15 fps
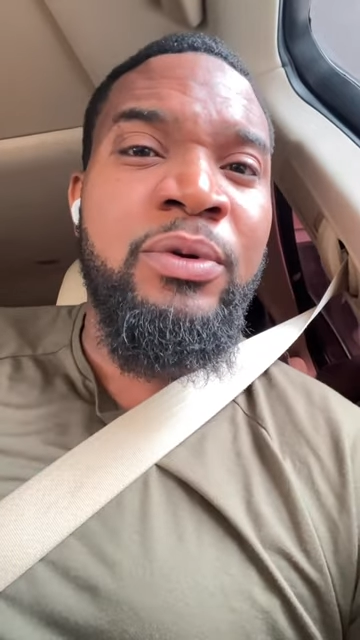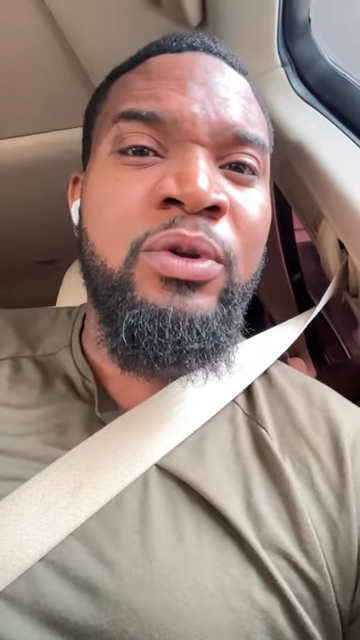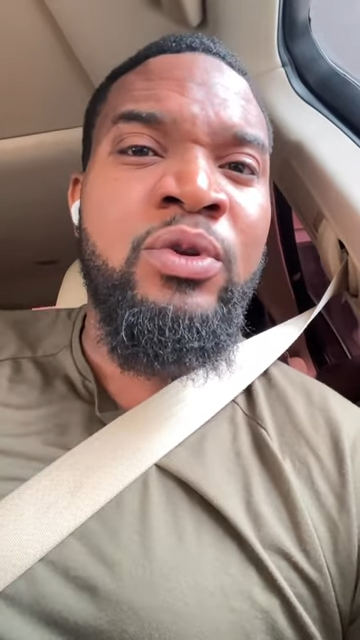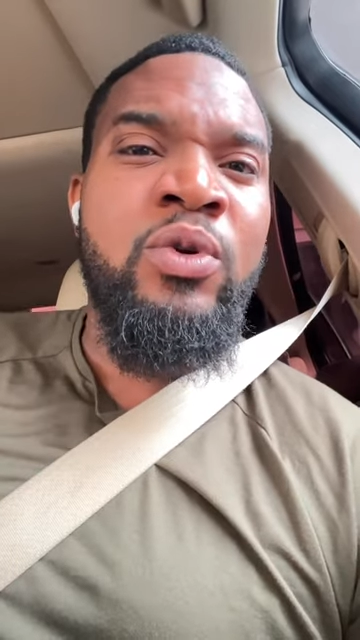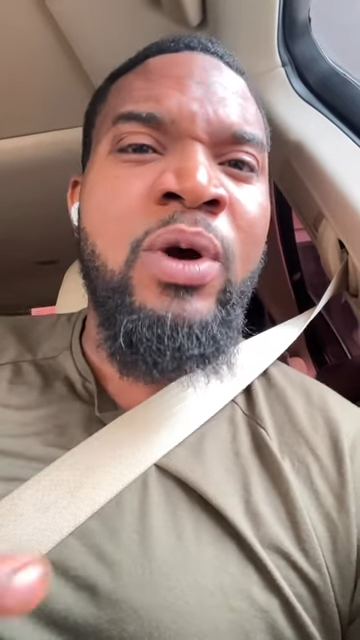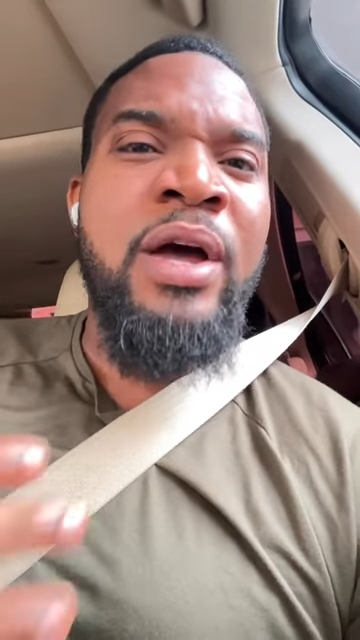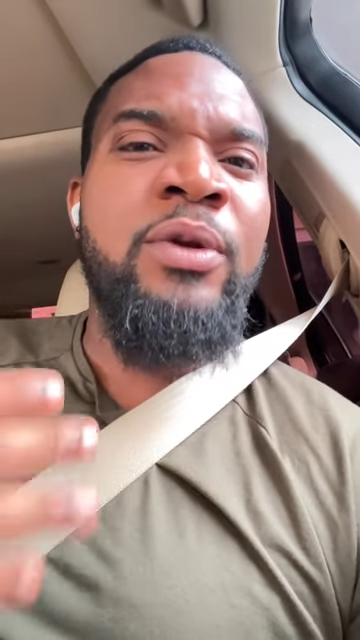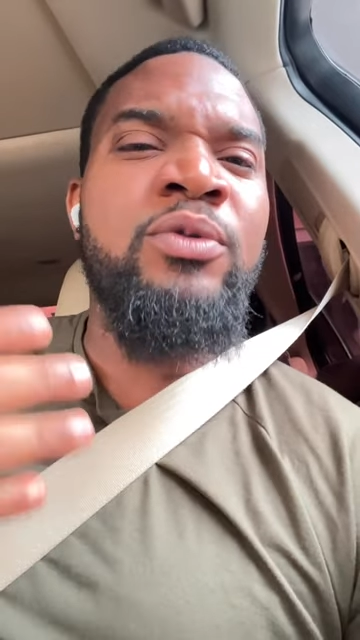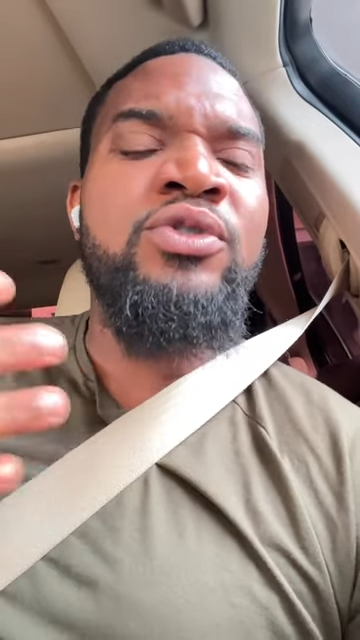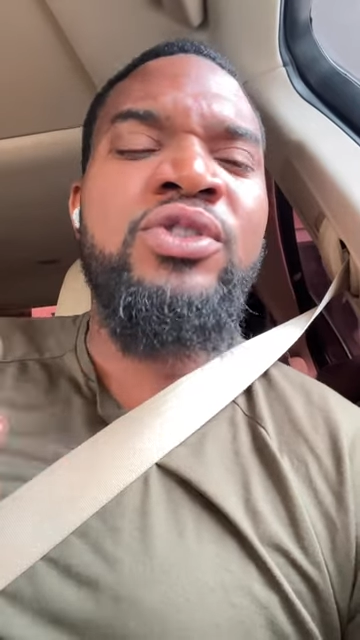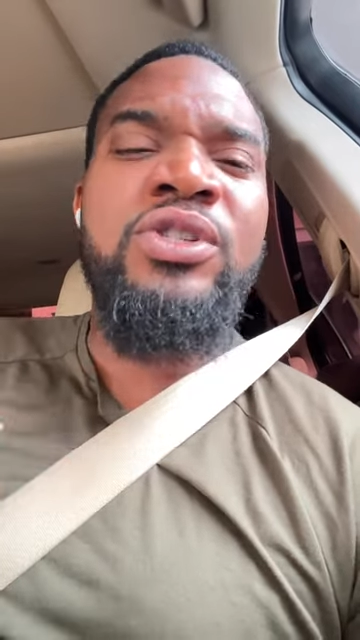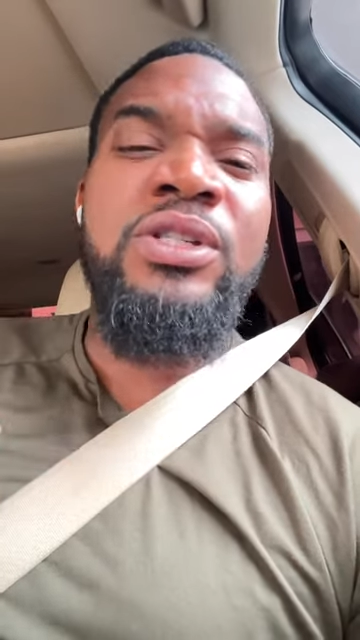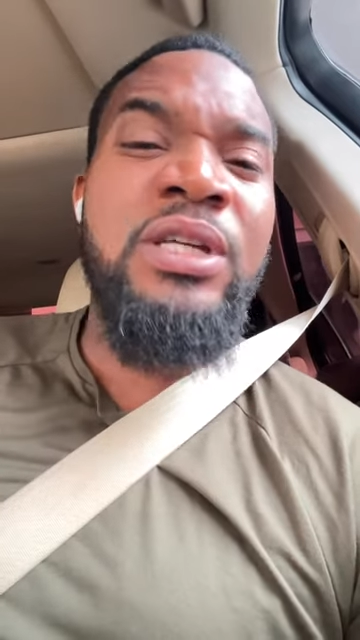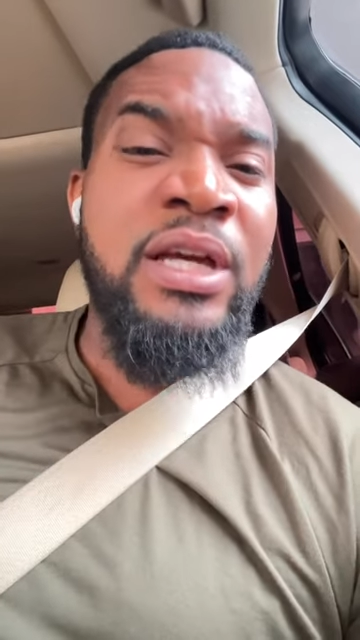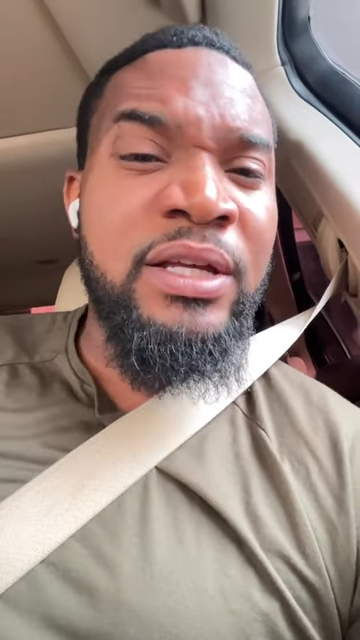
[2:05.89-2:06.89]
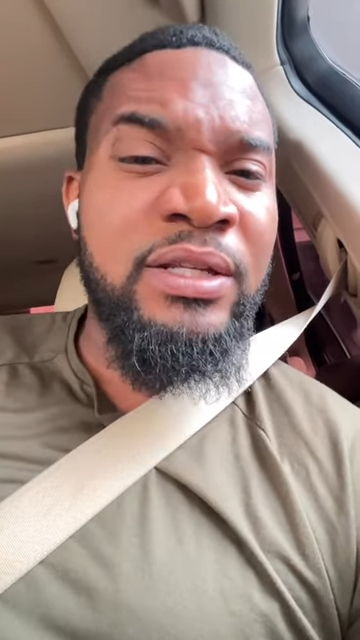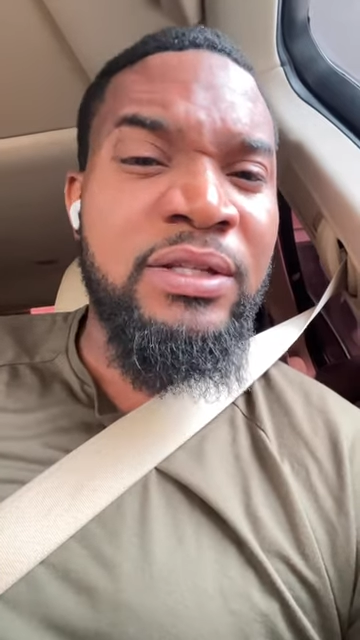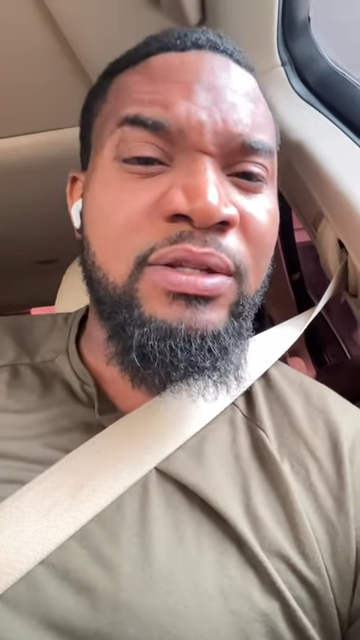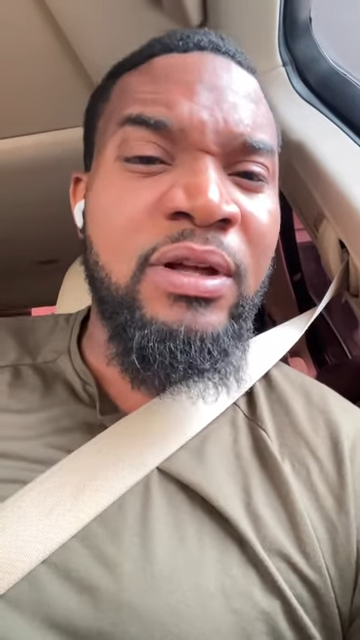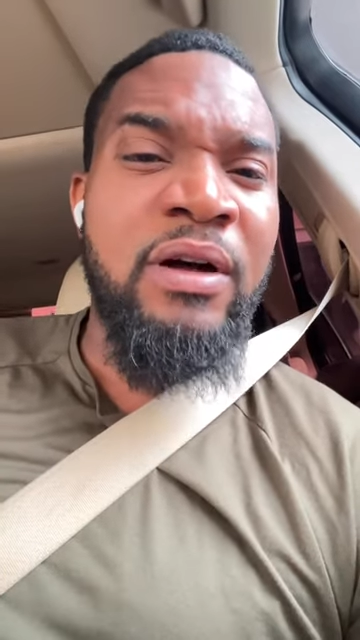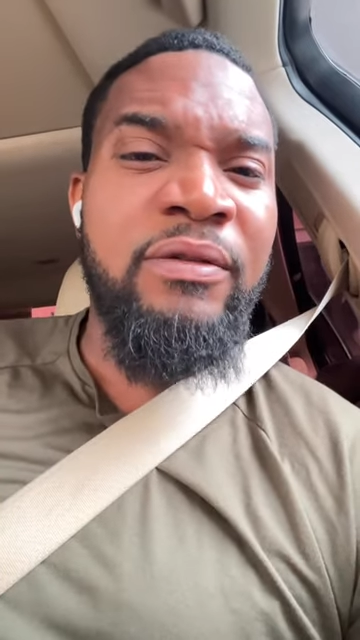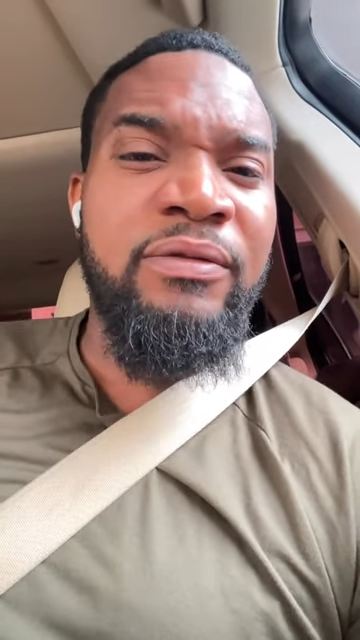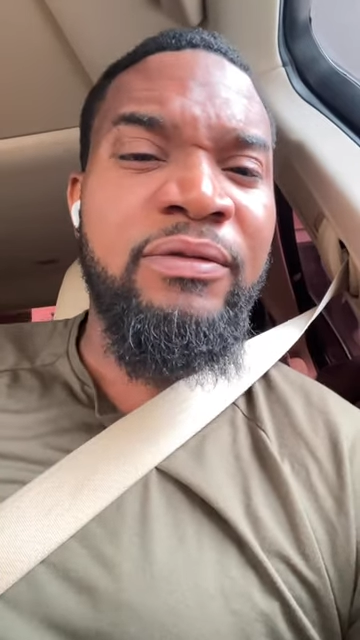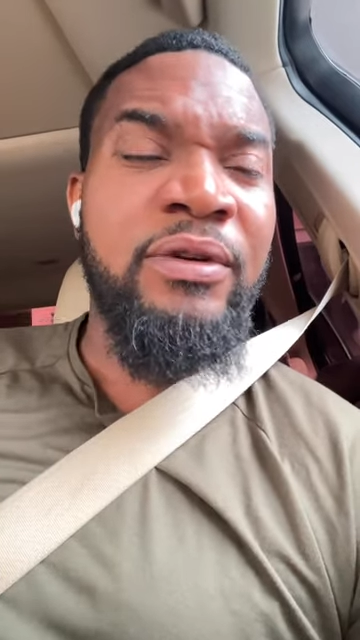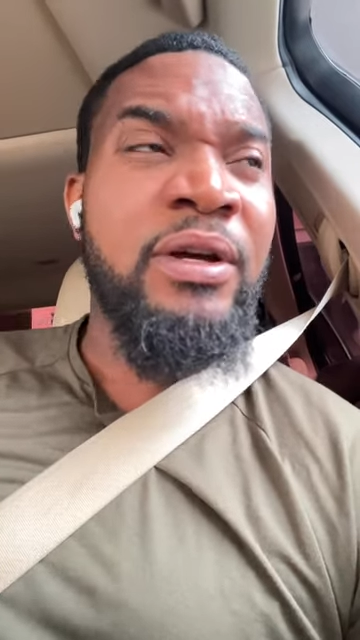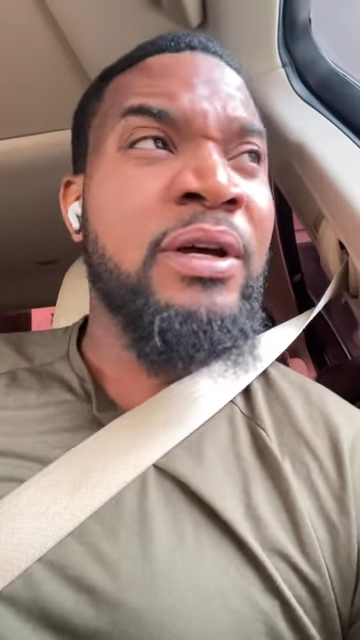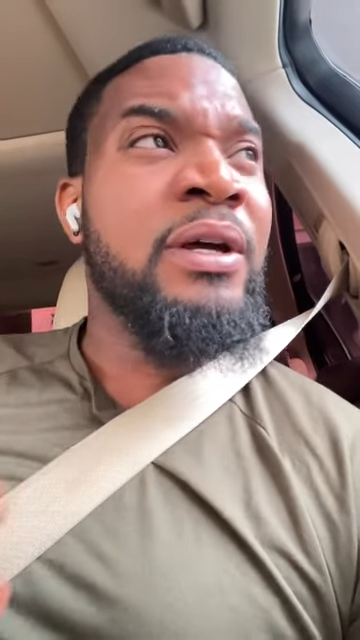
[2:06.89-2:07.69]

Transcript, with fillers: you know. I don't share stuff.